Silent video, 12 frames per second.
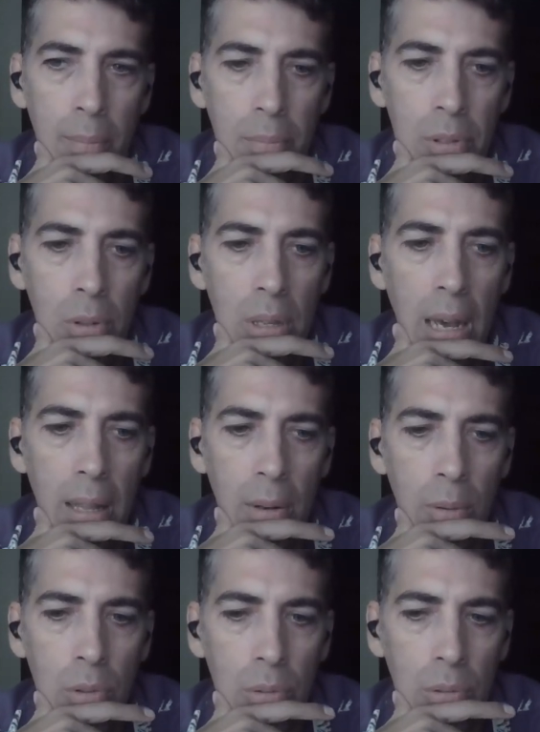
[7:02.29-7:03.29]
So yeah, that
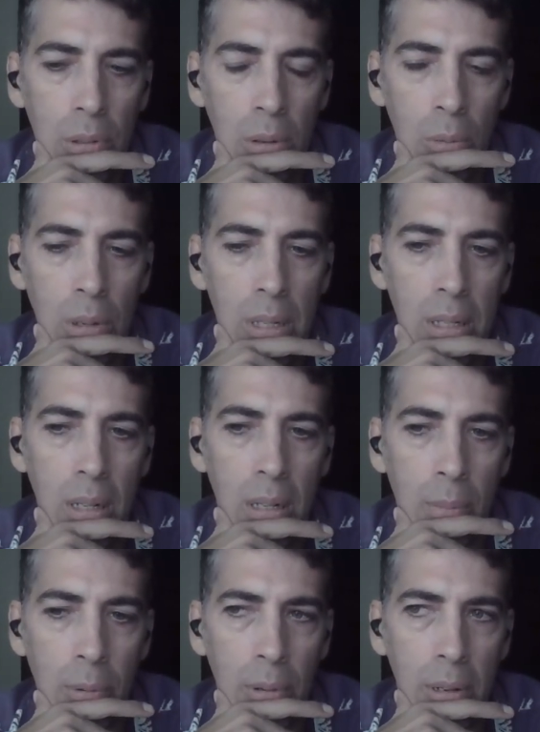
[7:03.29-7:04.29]
was, you know, really
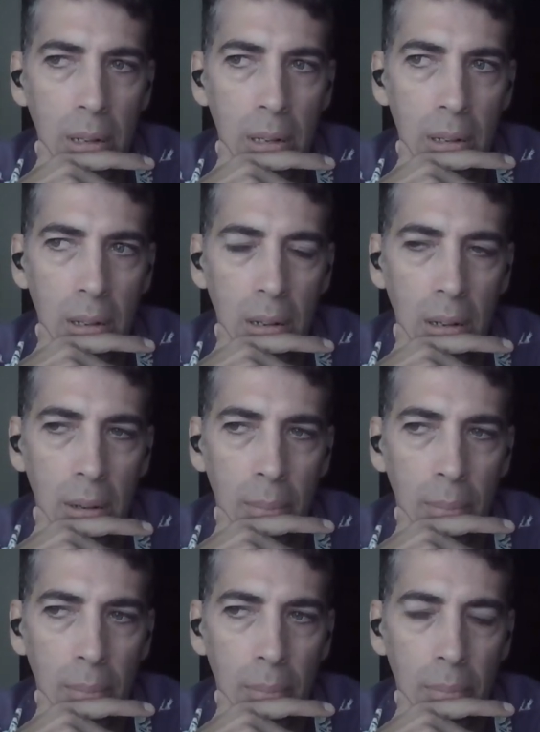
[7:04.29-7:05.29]
deliberate, and
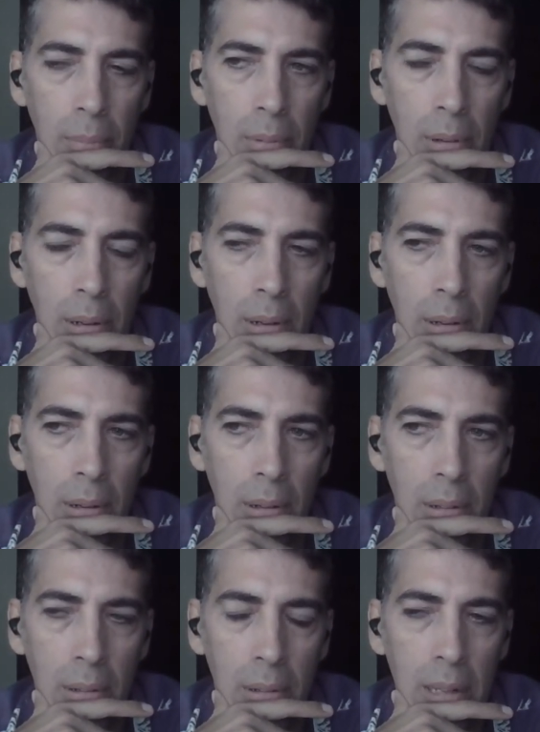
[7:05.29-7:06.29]

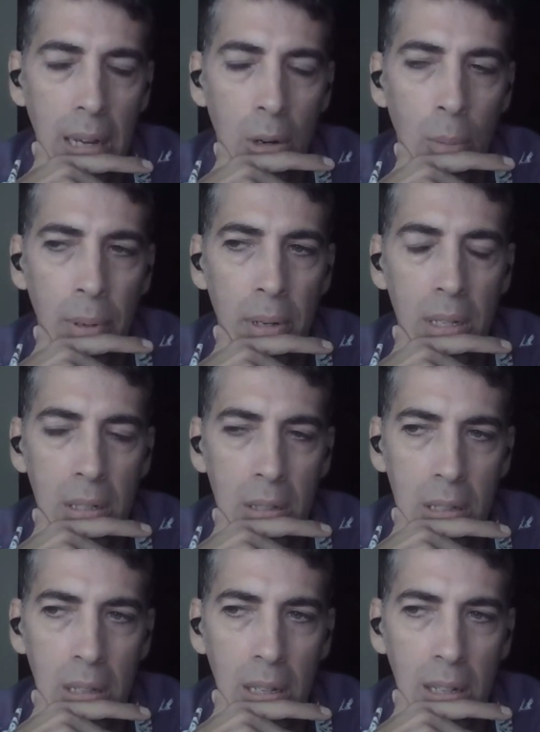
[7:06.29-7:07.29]
that opening
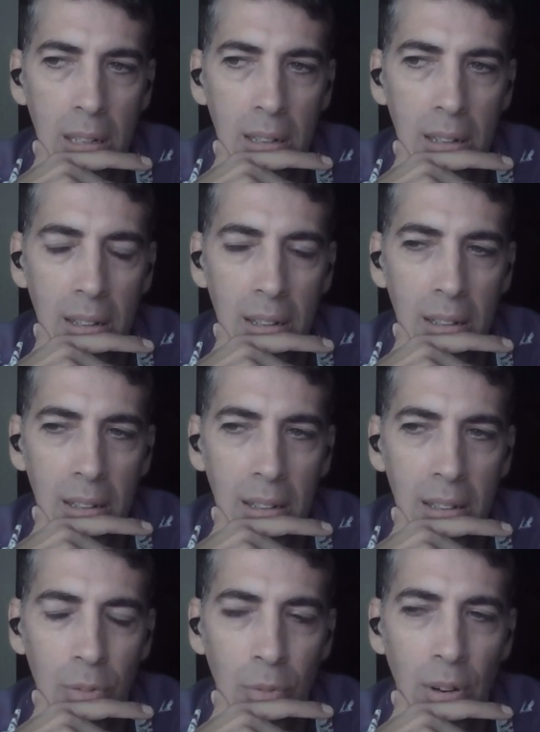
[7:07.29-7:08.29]
scene.
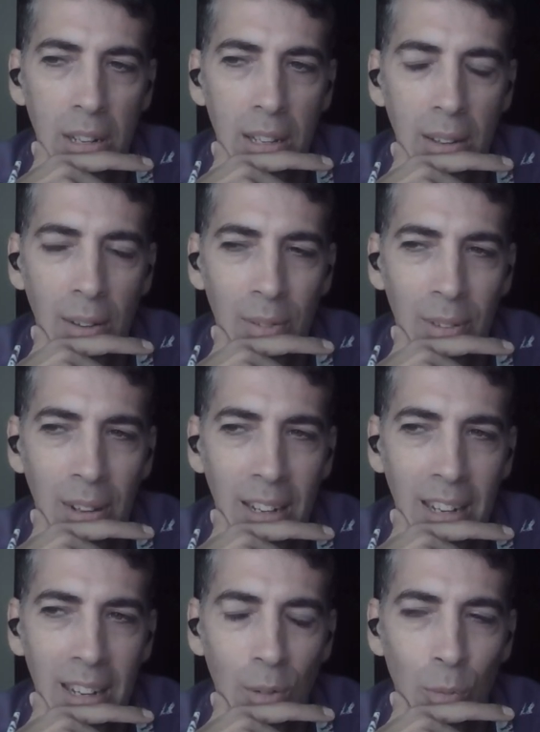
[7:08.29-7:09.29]
It's funny, I
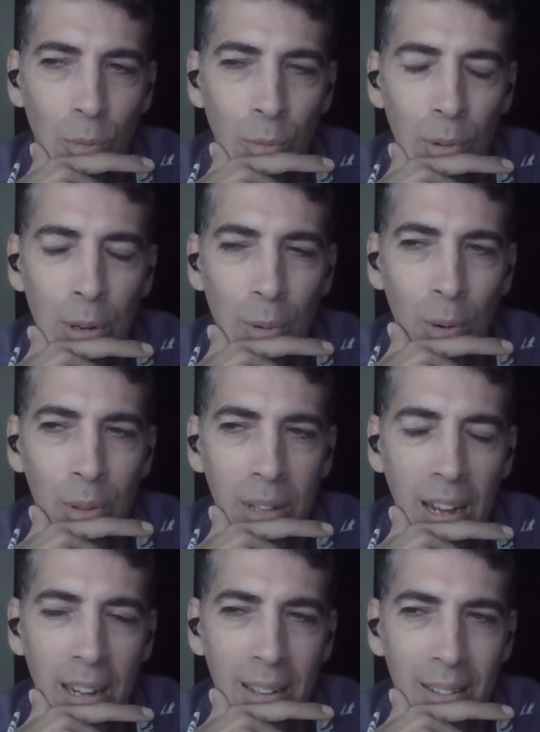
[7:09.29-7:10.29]
kind of rewrote
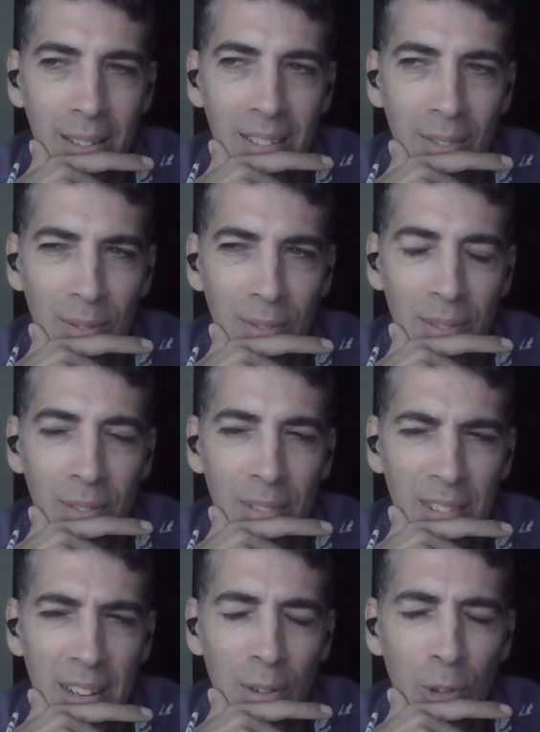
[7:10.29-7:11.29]
that
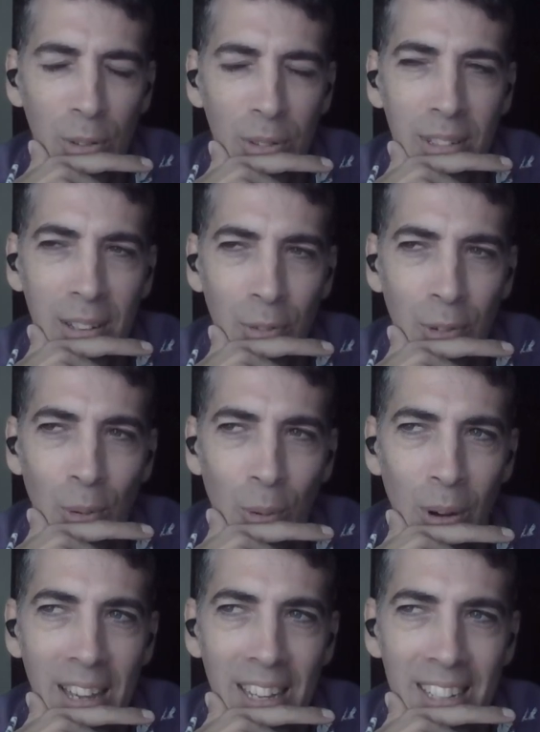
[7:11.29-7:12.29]
several different
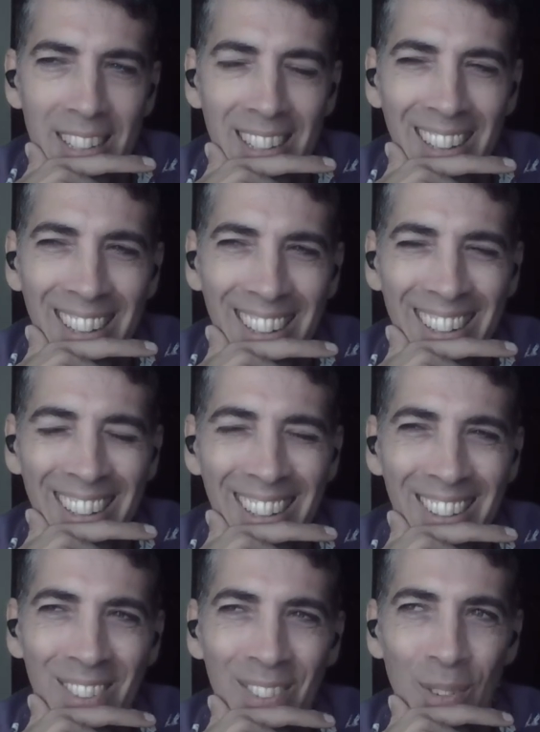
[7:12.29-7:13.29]
ways.
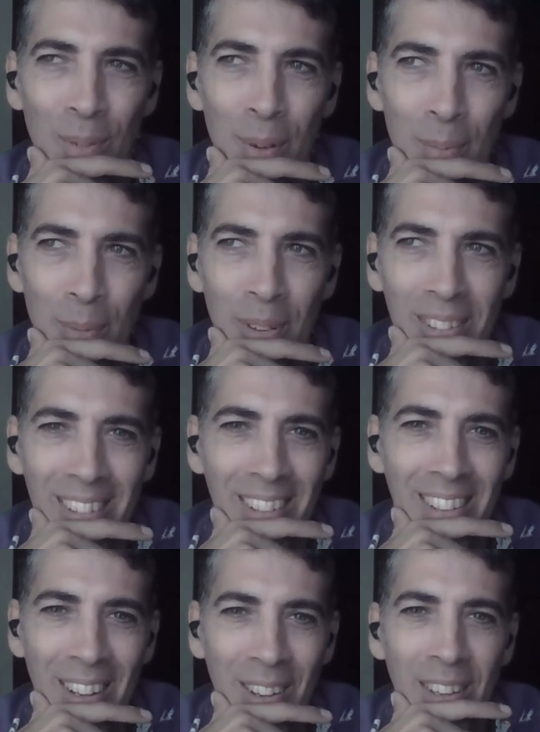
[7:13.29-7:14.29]
To remember,
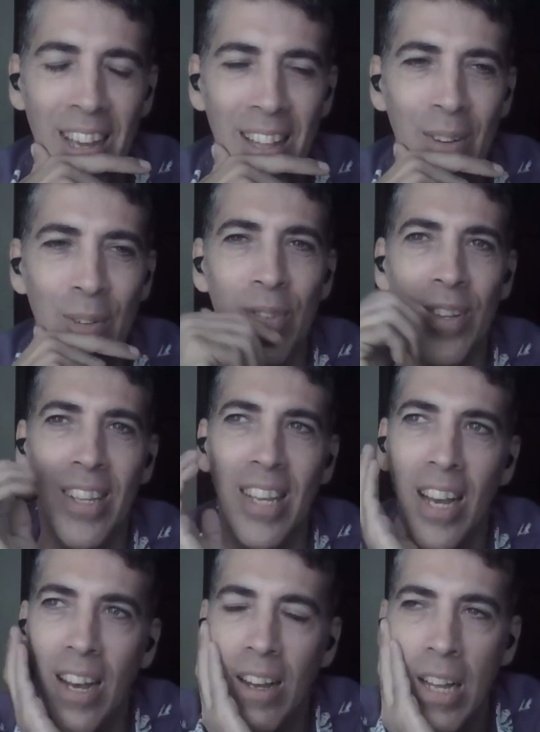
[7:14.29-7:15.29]
they're like, yeah, there was a,
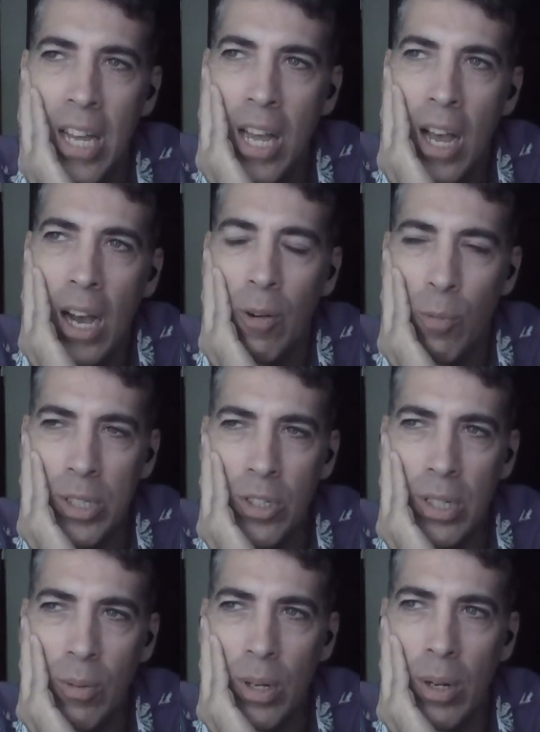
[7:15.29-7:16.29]
yeah,
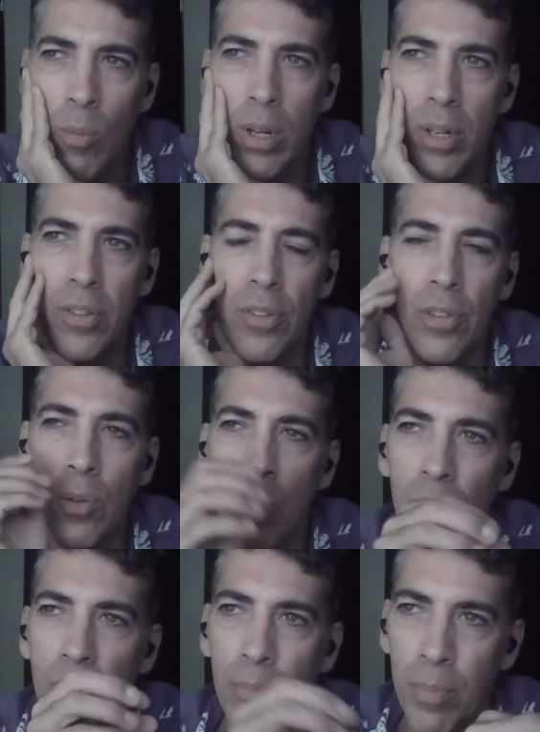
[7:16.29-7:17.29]
originally what I wanted to do
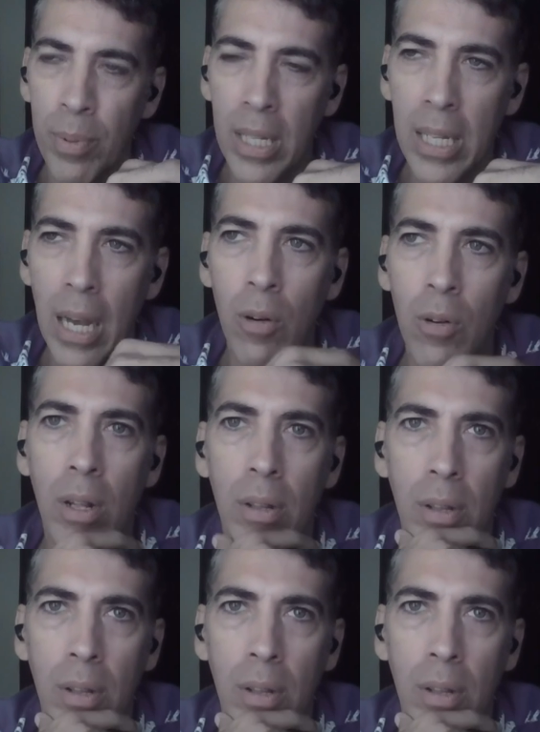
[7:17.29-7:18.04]
was be out